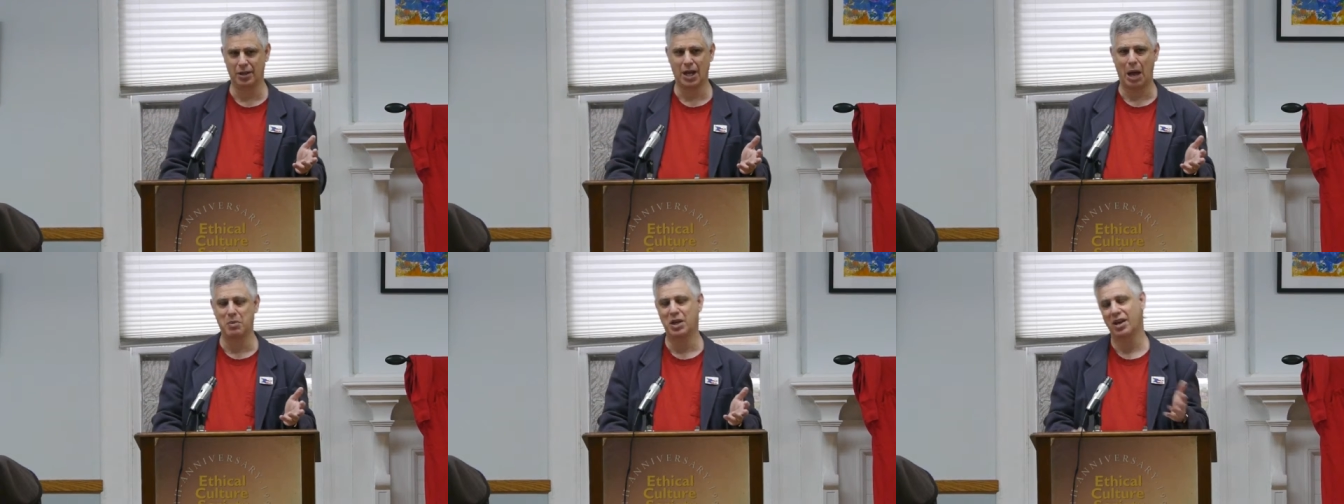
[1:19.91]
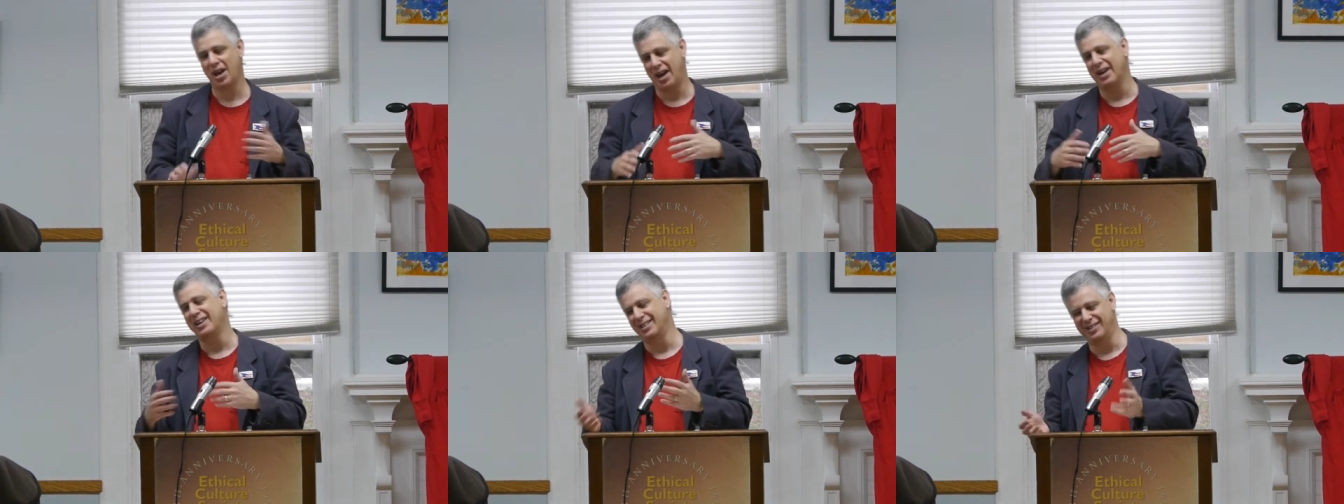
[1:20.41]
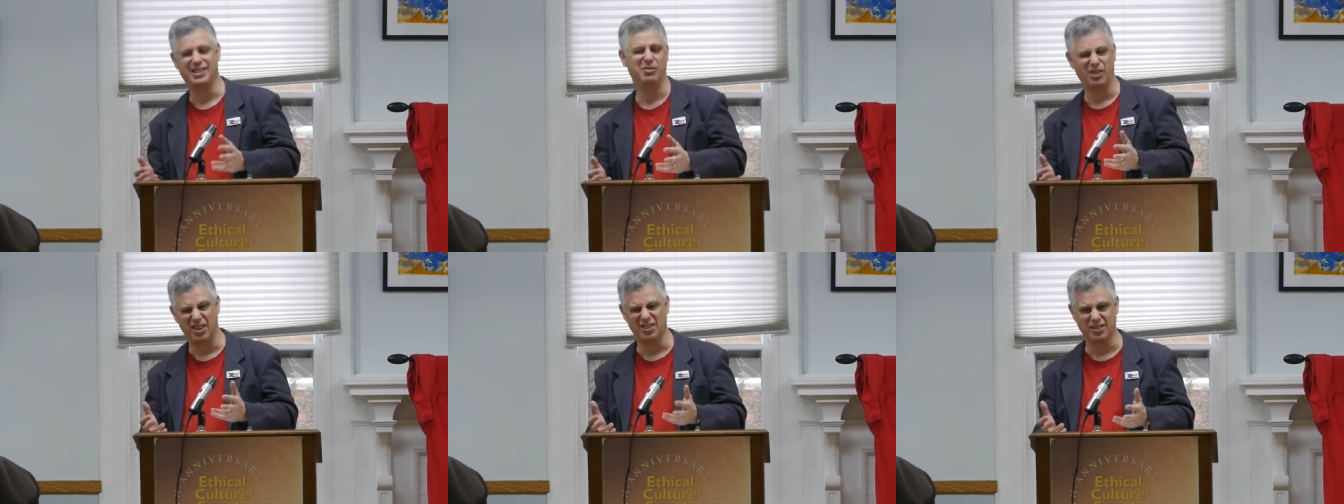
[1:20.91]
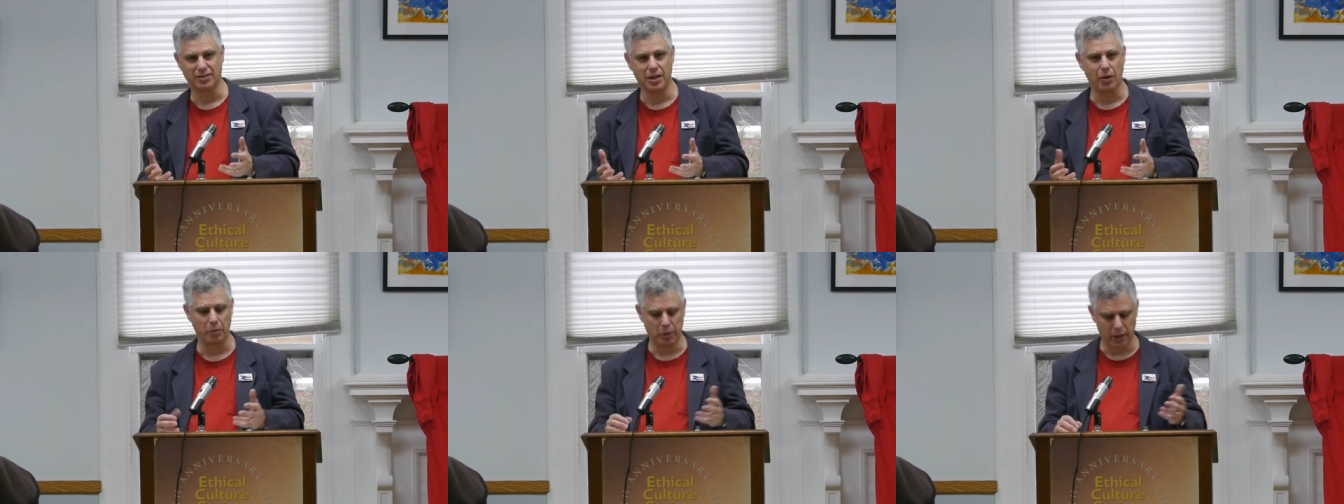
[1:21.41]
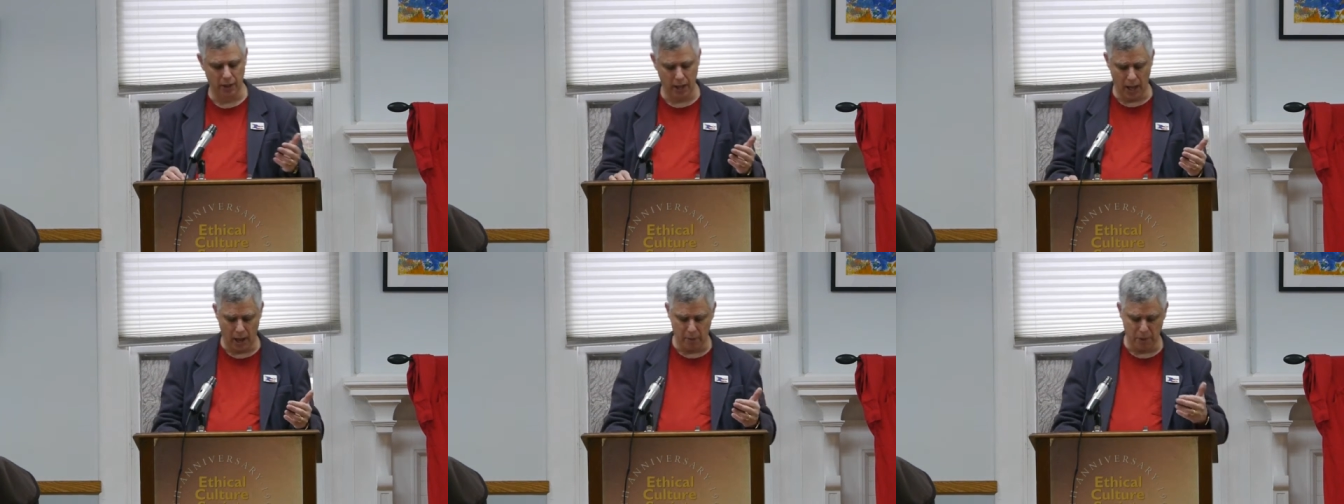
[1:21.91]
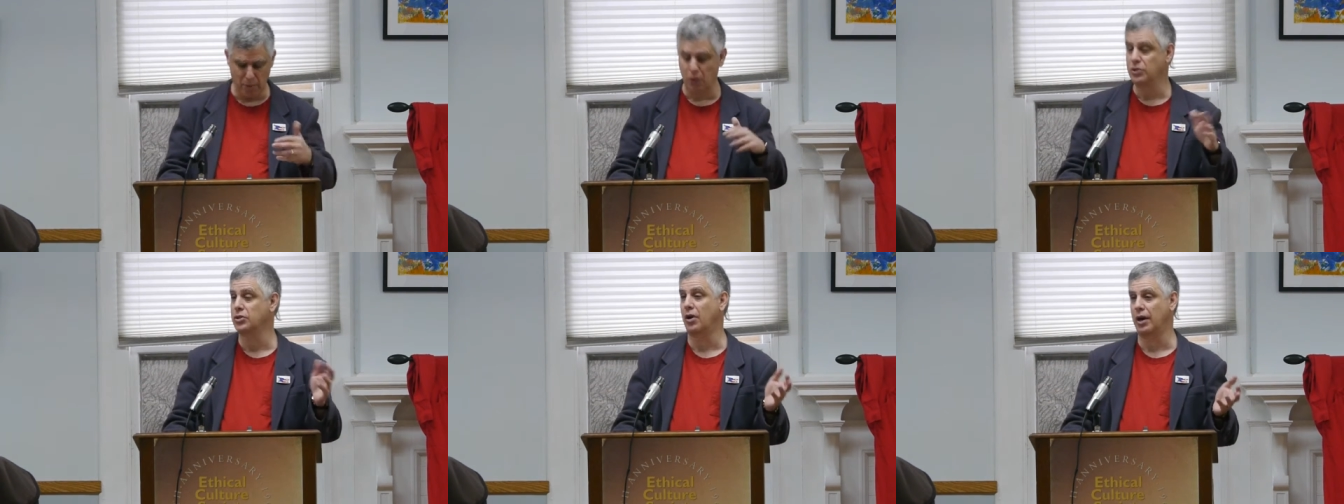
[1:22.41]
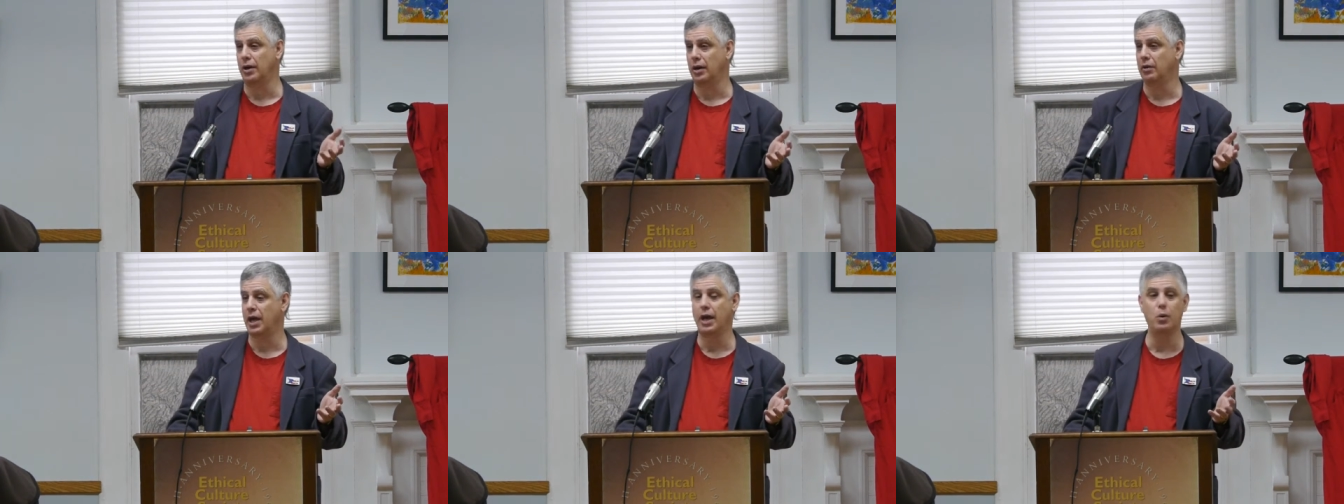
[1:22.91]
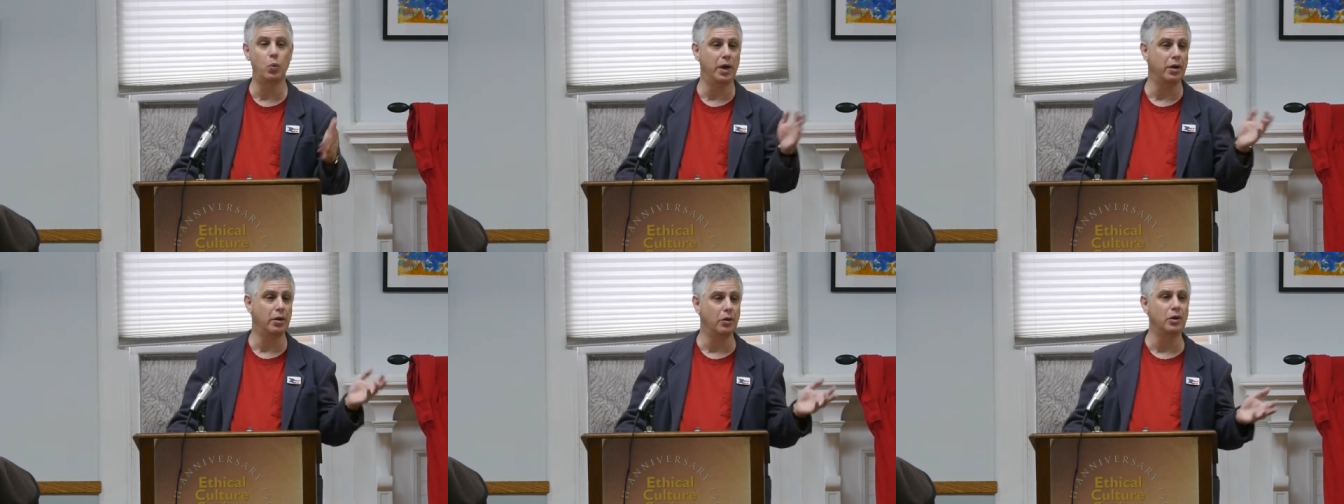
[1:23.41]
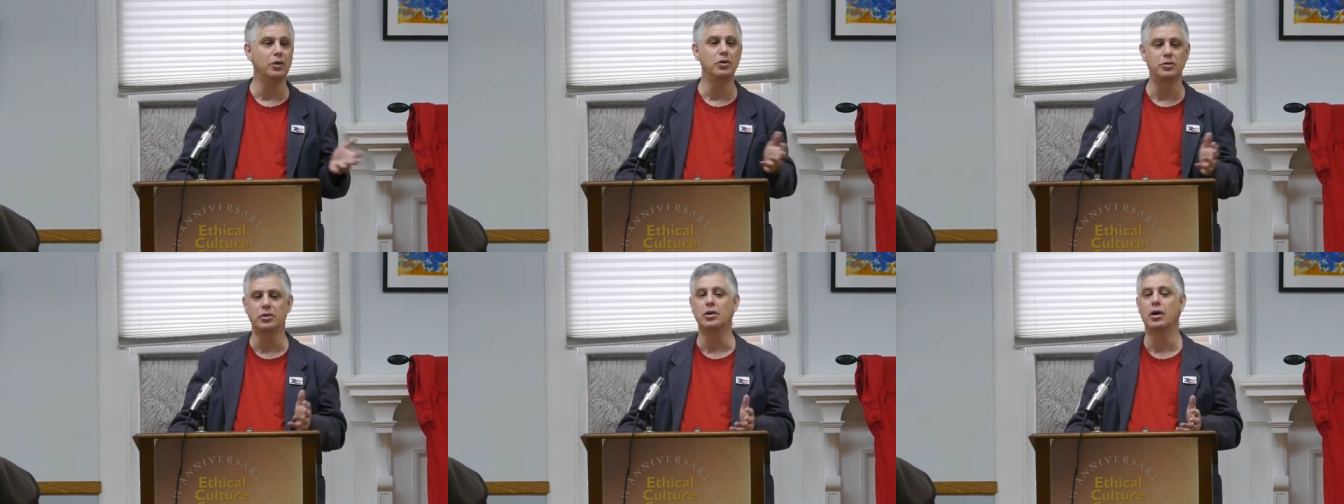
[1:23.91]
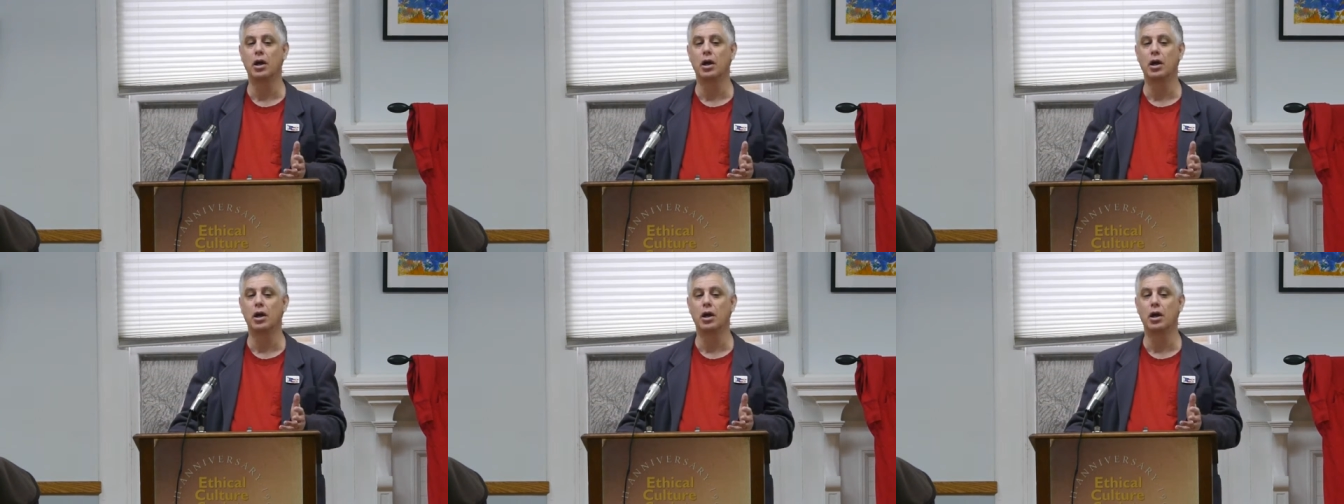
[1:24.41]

I mean, you kind of can see that this is dumb, but I mean, Mozart, okay? Winner or loser?